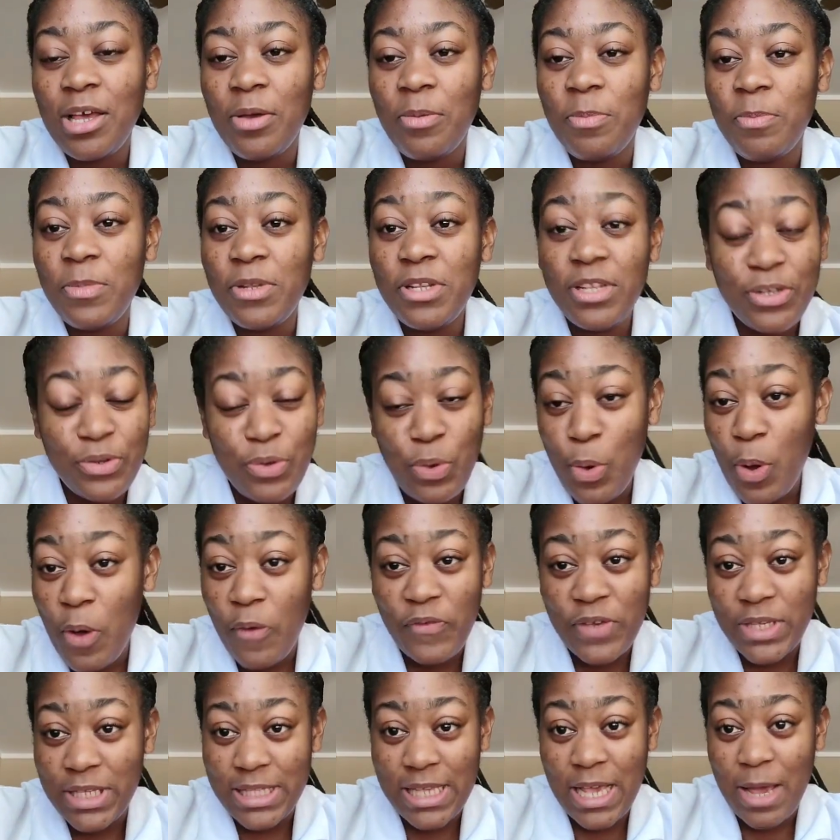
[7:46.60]
I don't know what
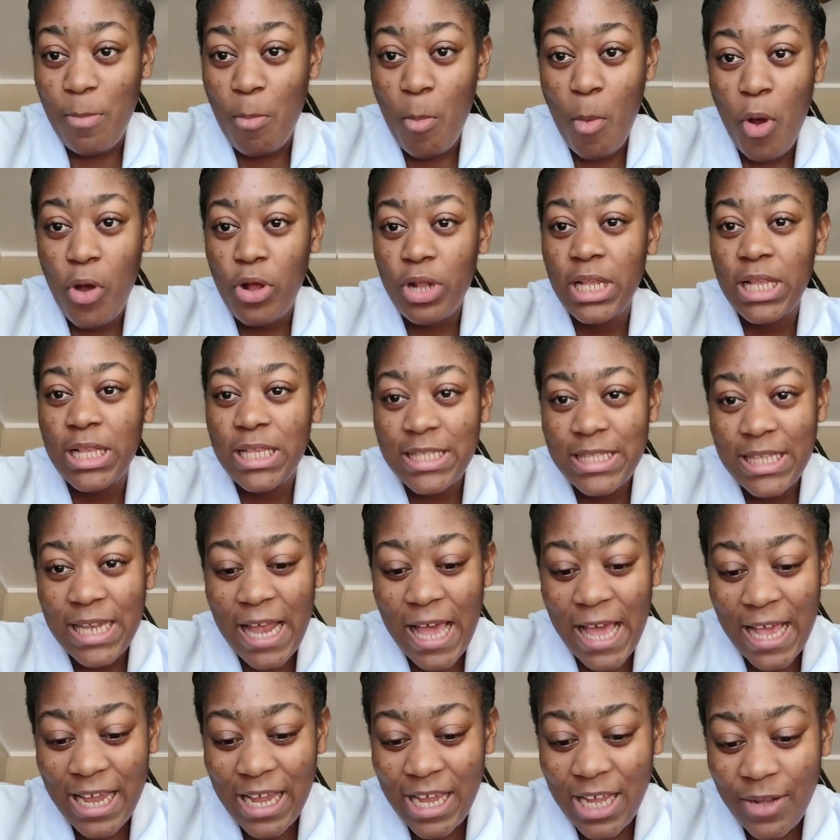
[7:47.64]
to say, but it's
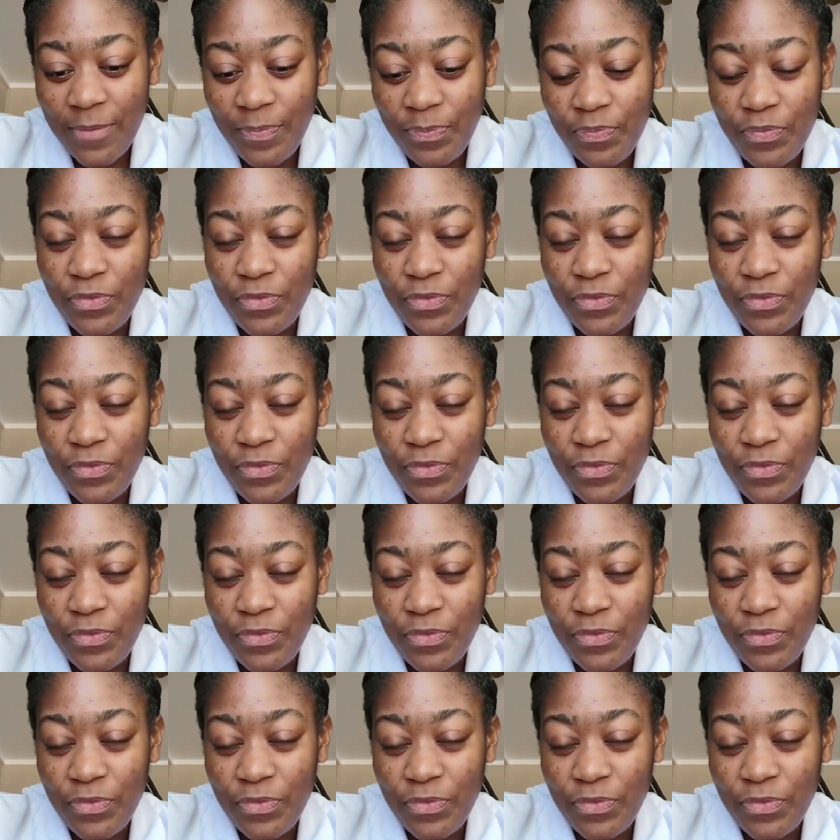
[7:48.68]
like